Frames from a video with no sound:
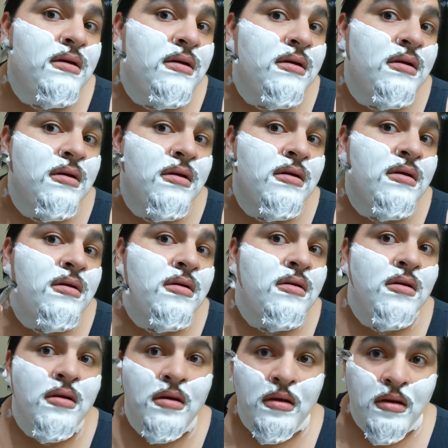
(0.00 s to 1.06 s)

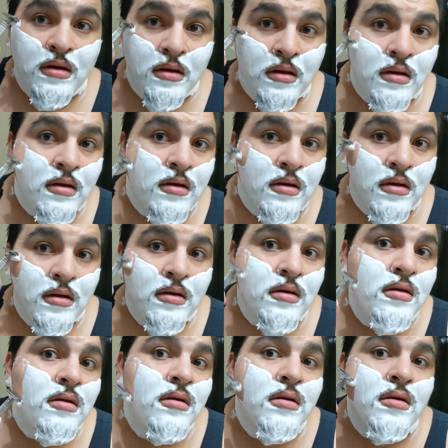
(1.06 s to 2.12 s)

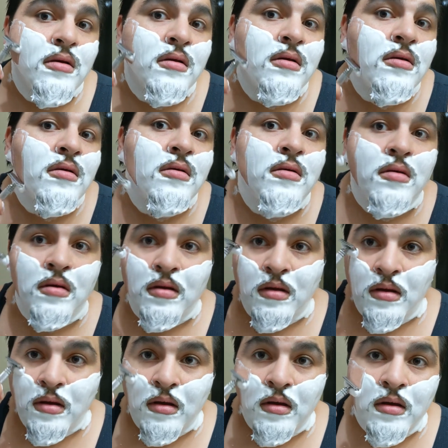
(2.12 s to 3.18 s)

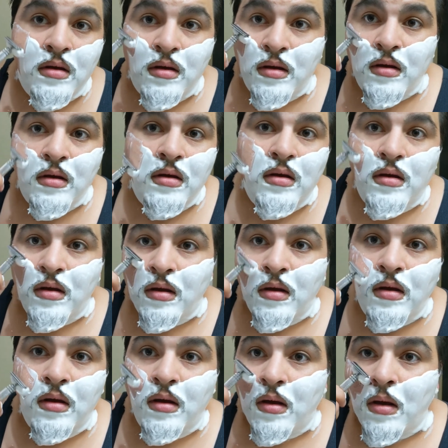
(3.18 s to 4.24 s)

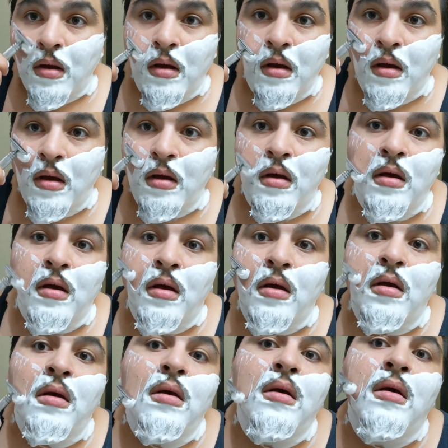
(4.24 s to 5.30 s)

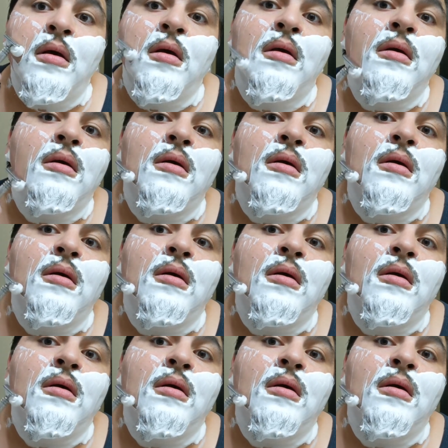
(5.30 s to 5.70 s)
Nobody speaks.